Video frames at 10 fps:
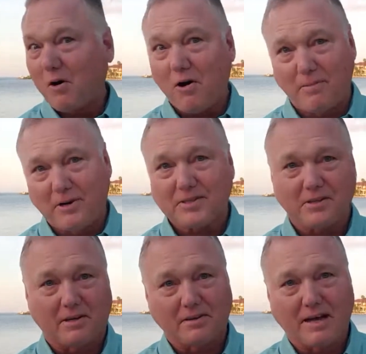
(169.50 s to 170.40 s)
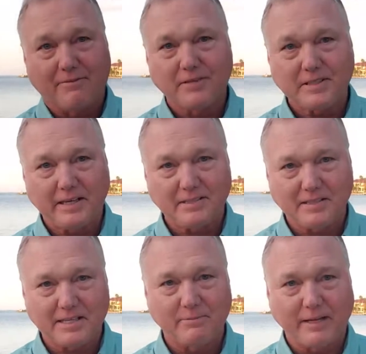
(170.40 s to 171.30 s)
almost all the
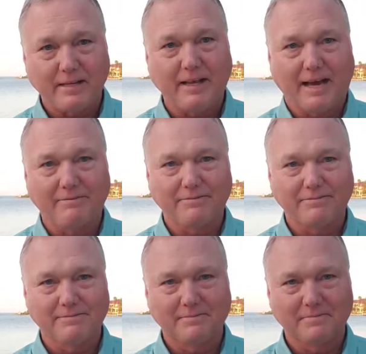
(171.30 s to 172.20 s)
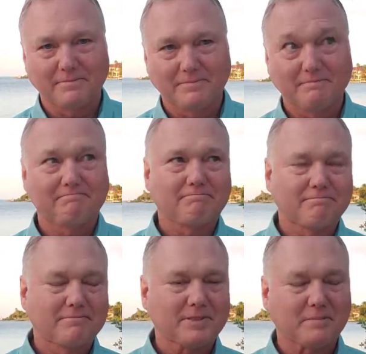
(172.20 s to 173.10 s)
conversations that we can have.
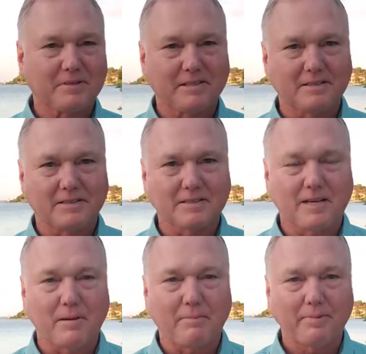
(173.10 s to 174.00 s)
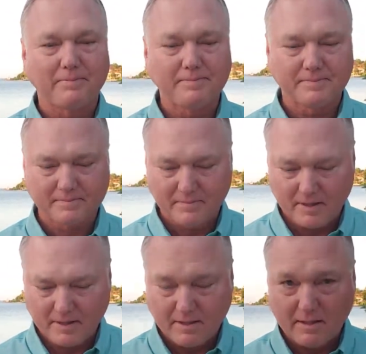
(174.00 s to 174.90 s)
Some things just come up.
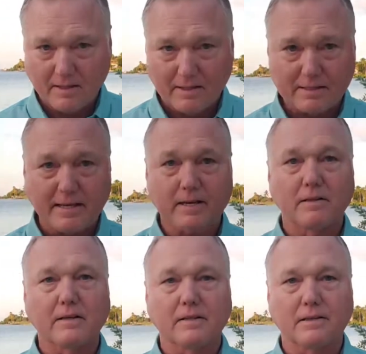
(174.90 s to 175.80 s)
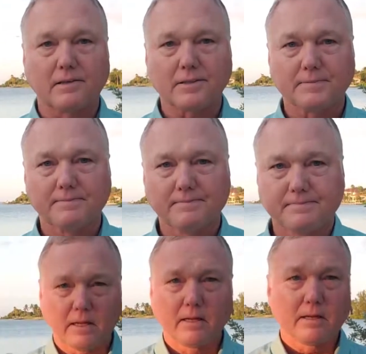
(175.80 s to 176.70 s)
Let's take a look at those.
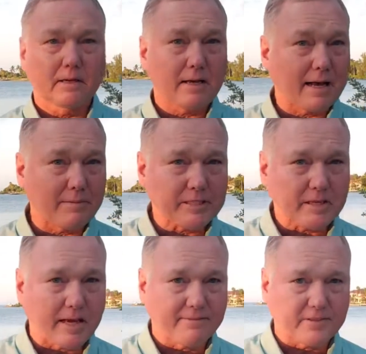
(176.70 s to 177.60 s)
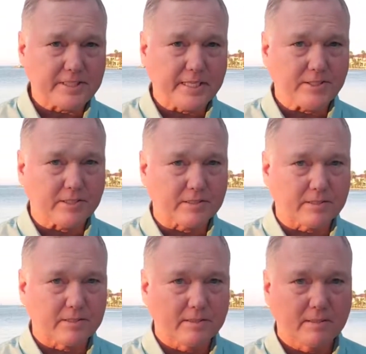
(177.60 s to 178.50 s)
Common
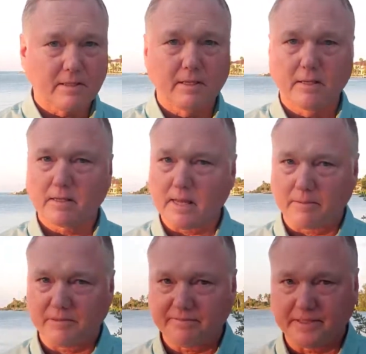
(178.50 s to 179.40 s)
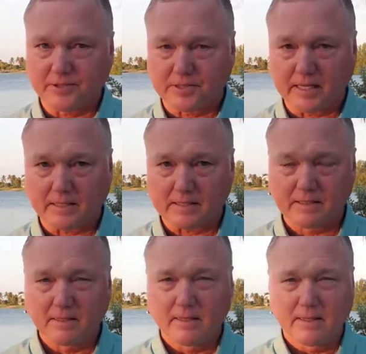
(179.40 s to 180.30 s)
conversations, common feature sets.
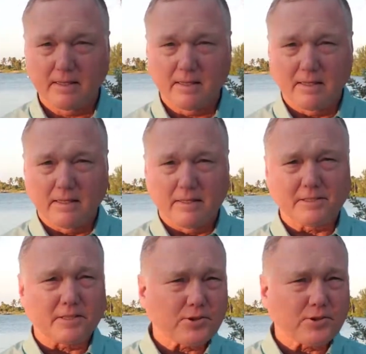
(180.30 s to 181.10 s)
There's a